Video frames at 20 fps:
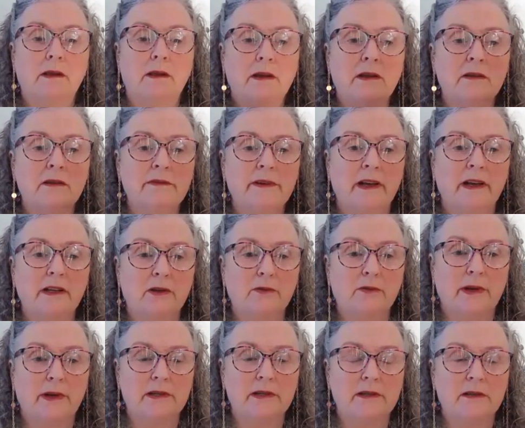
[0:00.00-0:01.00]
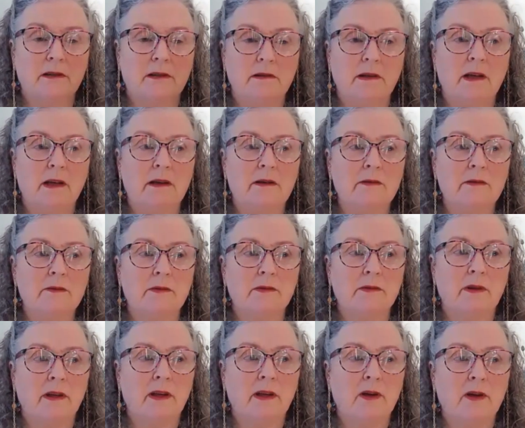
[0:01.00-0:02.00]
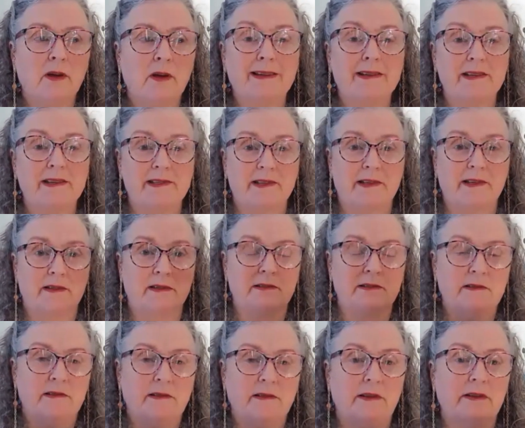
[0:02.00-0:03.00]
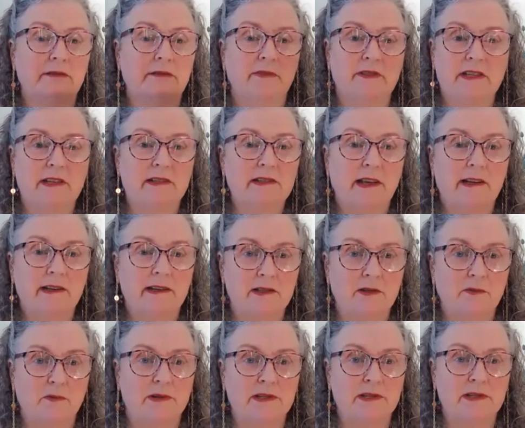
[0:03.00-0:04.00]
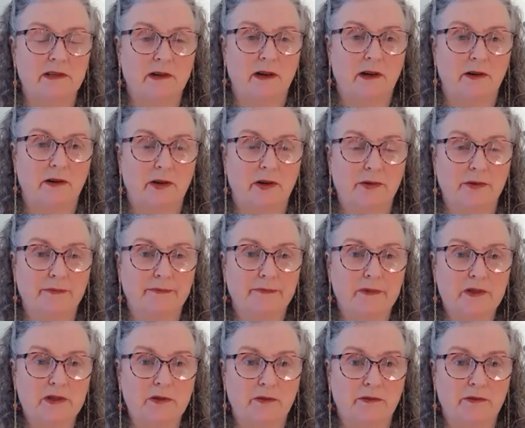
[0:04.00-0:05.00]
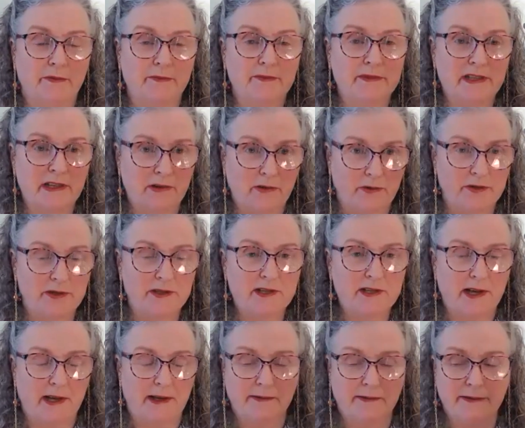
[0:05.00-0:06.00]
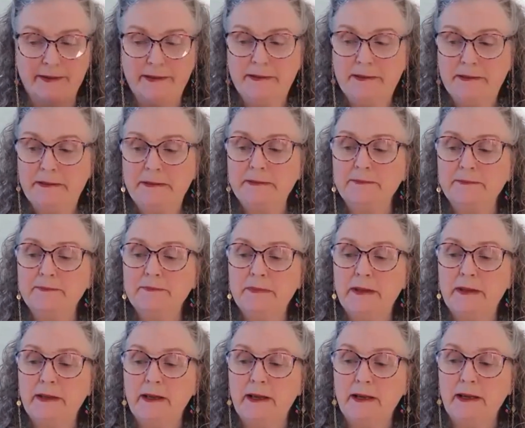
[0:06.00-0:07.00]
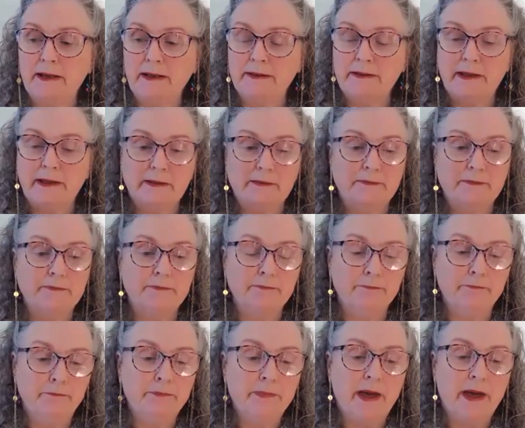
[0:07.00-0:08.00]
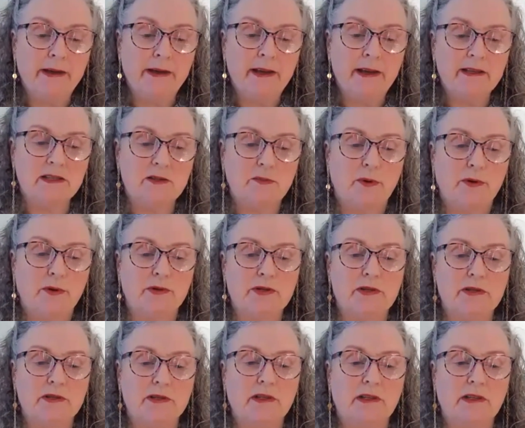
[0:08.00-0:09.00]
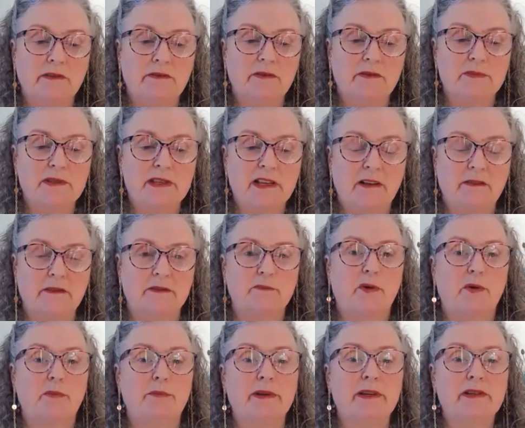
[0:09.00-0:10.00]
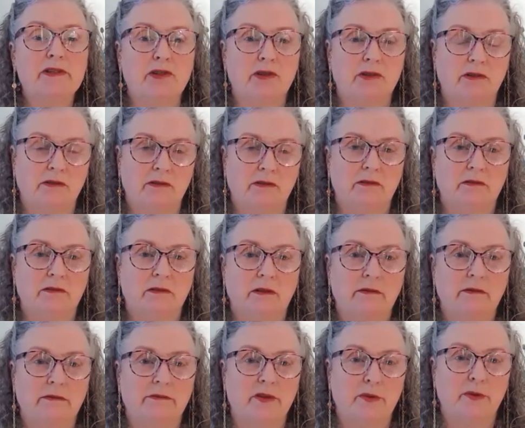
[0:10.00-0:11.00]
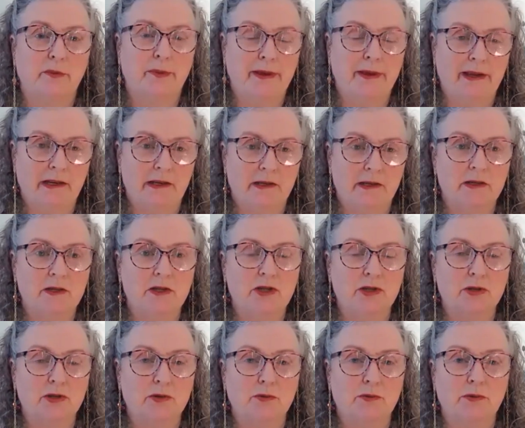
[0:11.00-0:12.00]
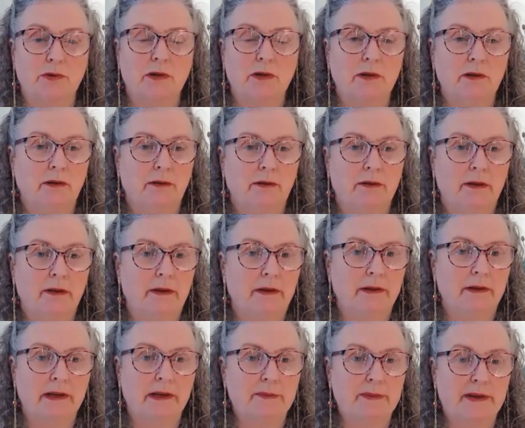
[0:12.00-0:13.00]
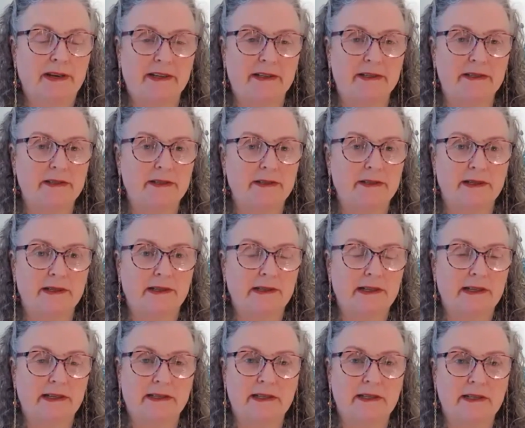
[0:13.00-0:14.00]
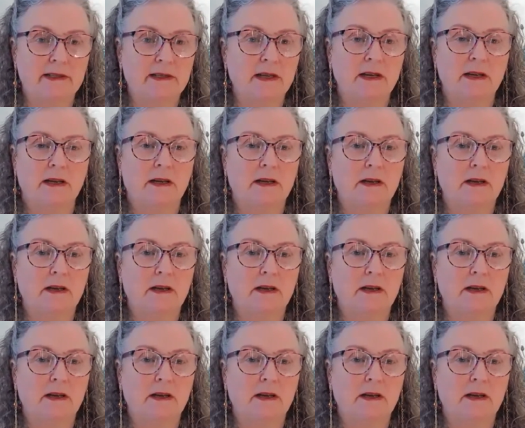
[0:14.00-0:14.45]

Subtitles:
they can evaluate how bad is it. 10, say 10 is the worst scenario. So from 0 to 10. And then I ask the person to give themselves permission for the pain to eliminate, delete